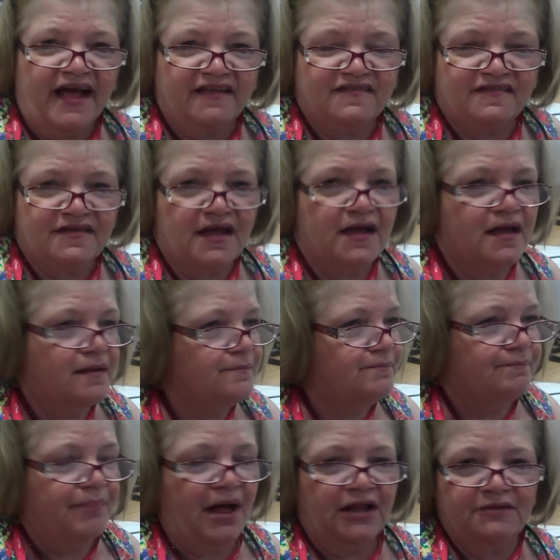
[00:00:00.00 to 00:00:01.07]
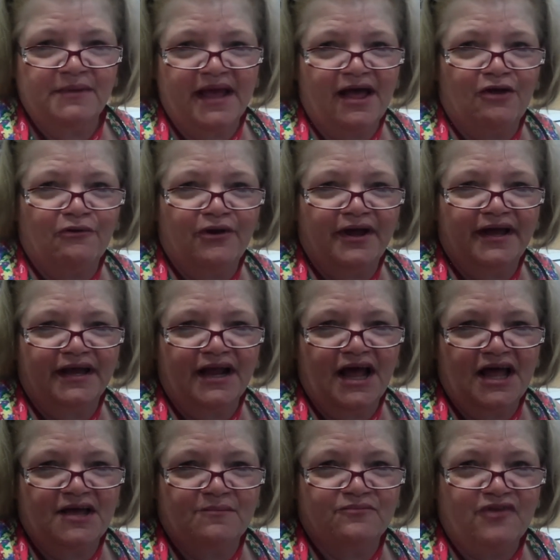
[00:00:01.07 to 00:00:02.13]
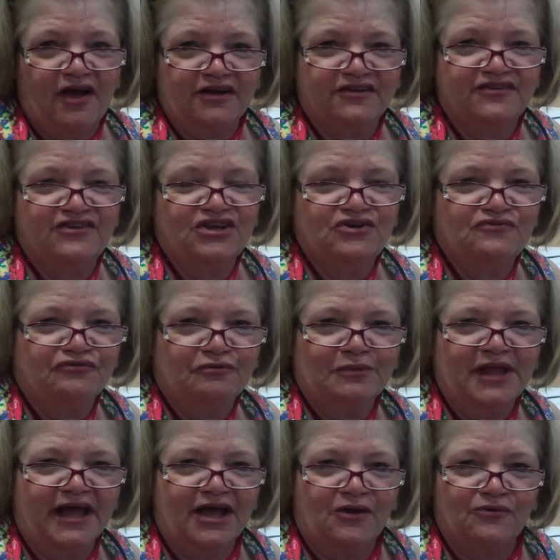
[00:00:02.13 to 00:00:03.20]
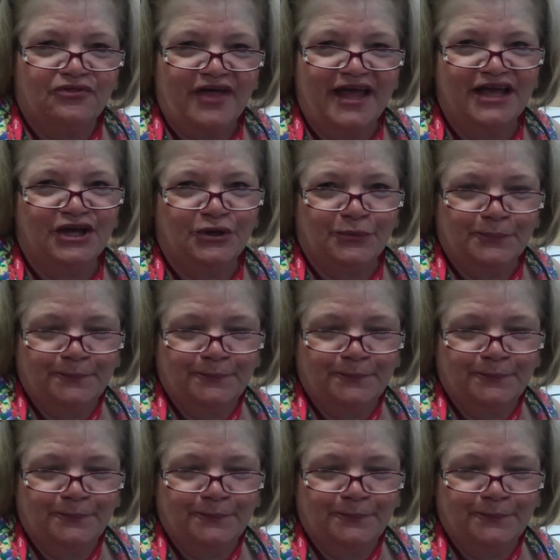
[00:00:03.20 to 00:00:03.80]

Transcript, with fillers: That's Paula McElroy, and I am talking to you from LEGO. Thank